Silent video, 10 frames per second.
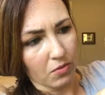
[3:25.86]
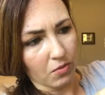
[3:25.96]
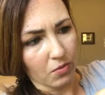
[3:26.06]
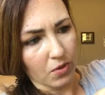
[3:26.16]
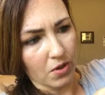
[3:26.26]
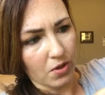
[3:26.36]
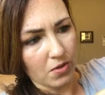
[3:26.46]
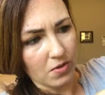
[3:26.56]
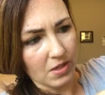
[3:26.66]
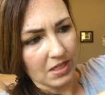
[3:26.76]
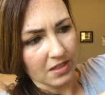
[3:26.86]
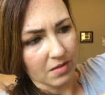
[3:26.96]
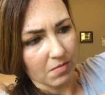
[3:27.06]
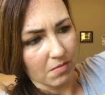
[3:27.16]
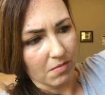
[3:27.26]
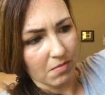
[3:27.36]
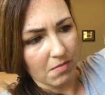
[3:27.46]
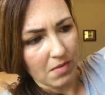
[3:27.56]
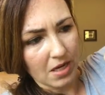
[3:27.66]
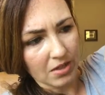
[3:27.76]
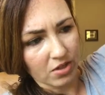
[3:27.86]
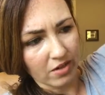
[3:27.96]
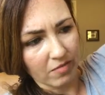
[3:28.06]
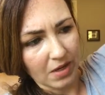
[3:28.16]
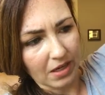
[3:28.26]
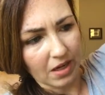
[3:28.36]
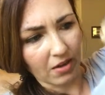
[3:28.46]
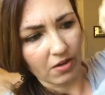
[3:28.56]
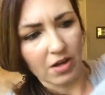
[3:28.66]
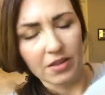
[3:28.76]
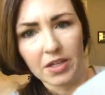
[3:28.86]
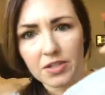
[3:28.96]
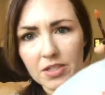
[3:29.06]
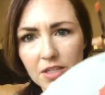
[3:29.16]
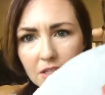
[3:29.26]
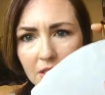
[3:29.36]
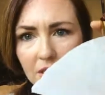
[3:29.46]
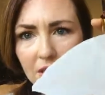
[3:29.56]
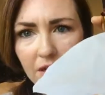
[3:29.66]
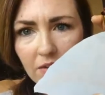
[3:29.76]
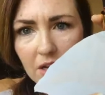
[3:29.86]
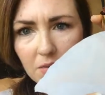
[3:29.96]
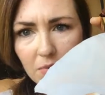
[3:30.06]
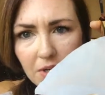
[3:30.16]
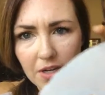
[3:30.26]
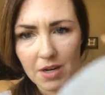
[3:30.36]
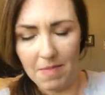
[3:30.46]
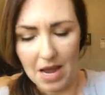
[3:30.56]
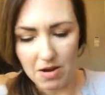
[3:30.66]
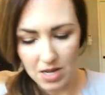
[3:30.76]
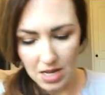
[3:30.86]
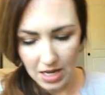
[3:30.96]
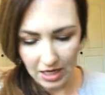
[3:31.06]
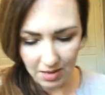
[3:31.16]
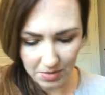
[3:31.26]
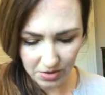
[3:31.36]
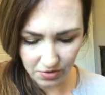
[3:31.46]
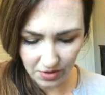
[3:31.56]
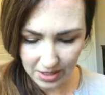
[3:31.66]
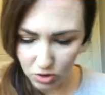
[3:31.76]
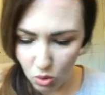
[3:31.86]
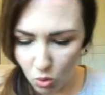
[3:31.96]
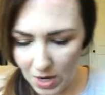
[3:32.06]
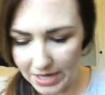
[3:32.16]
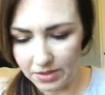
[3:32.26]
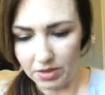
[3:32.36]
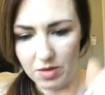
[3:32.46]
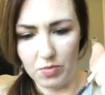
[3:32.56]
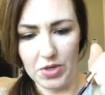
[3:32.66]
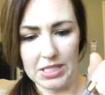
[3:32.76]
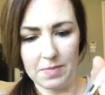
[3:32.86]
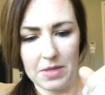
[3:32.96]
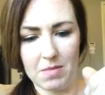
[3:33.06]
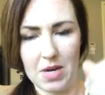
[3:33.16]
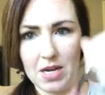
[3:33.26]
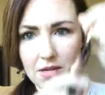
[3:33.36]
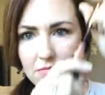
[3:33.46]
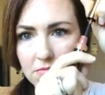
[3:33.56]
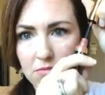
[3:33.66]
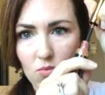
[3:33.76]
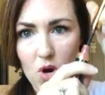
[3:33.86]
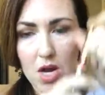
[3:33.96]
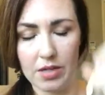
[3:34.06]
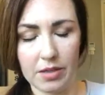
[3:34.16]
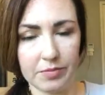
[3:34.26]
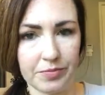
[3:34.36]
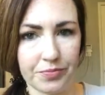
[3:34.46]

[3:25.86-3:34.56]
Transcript: roll as much of my color on there so you can see that I've gotten a pretty good amount, and I'm going to do that twice. So I'm re-dipping my wand.